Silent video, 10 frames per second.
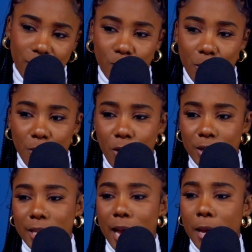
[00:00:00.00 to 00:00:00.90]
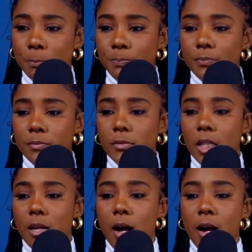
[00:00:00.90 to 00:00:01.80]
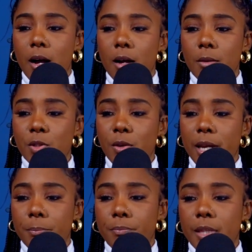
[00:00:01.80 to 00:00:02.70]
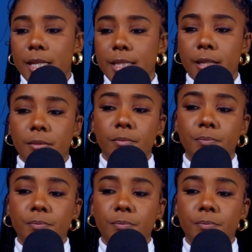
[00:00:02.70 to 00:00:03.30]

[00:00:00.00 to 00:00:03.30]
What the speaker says: where we are today. So yeah, that's it.